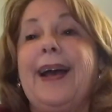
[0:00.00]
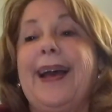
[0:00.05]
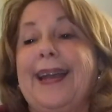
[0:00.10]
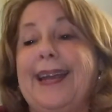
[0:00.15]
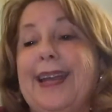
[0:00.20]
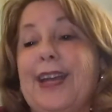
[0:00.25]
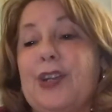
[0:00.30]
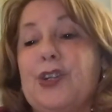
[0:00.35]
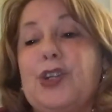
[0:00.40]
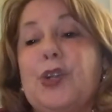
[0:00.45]

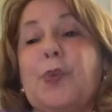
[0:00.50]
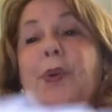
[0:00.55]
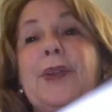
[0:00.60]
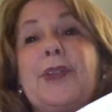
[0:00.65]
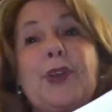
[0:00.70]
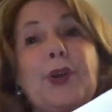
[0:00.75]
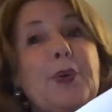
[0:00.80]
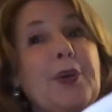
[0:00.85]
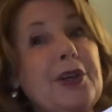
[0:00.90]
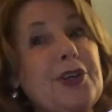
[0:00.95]
I guess you
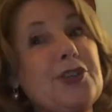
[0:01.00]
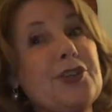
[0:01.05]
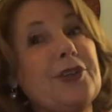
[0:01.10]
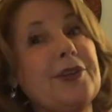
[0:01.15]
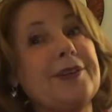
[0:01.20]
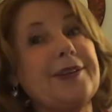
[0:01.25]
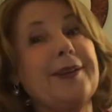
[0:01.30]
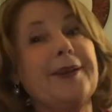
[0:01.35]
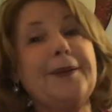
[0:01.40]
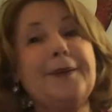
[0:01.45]
want the
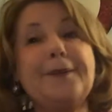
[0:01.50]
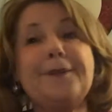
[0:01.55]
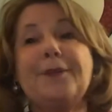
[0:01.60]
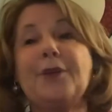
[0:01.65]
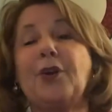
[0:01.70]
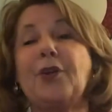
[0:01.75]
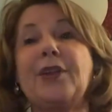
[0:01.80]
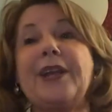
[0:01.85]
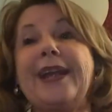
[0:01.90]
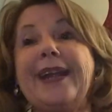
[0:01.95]
questions, huh?
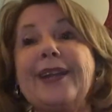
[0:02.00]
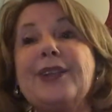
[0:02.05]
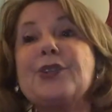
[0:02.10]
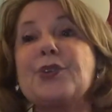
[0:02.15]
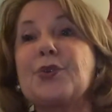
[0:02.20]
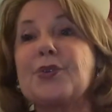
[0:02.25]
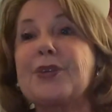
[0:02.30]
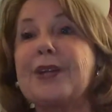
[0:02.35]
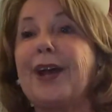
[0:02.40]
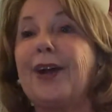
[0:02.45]
Or the
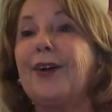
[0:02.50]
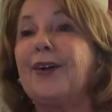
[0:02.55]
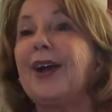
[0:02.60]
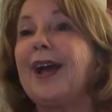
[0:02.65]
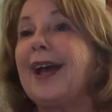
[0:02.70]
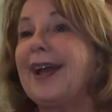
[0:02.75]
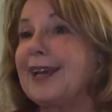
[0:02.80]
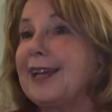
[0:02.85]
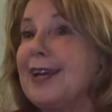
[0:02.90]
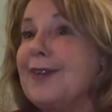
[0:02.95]
answers now.
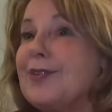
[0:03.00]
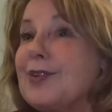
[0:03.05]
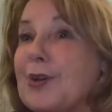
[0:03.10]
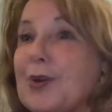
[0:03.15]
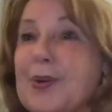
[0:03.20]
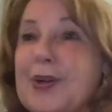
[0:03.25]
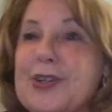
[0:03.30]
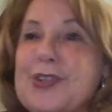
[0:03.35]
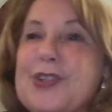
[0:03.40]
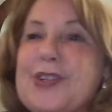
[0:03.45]
I gave you
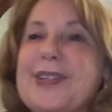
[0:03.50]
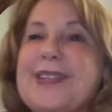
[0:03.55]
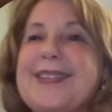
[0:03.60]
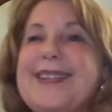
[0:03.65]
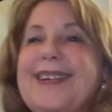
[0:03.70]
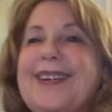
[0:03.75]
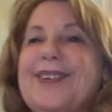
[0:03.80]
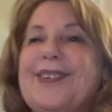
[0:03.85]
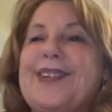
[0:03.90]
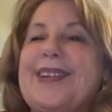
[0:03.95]
the
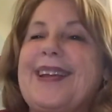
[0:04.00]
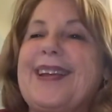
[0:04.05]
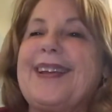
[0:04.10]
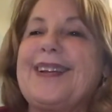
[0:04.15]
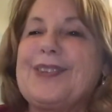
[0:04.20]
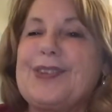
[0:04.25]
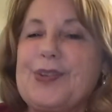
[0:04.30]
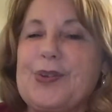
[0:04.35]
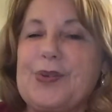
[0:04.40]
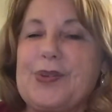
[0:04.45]
questions. Here are
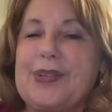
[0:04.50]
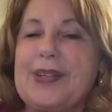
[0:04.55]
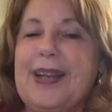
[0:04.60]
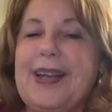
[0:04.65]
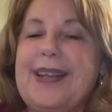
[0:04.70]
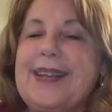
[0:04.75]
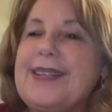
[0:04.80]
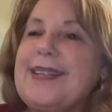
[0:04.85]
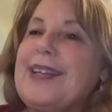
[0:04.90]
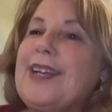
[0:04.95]
the answers.
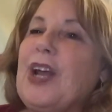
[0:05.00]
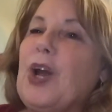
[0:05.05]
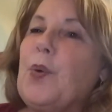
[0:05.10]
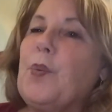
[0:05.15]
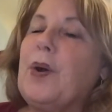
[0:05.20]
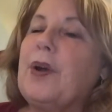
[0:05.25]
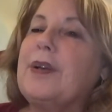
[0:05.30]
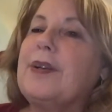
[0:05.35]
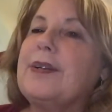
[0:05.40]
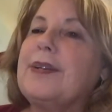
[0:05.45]
See
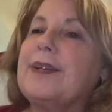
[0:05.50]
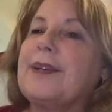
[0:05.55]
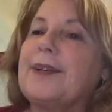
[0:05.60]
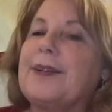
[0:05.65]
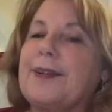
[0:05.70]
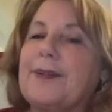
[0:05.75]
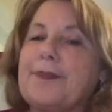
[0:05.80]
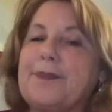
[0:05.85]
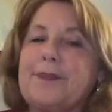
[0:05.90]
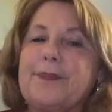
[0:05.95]
how well you
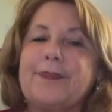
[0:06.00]
did.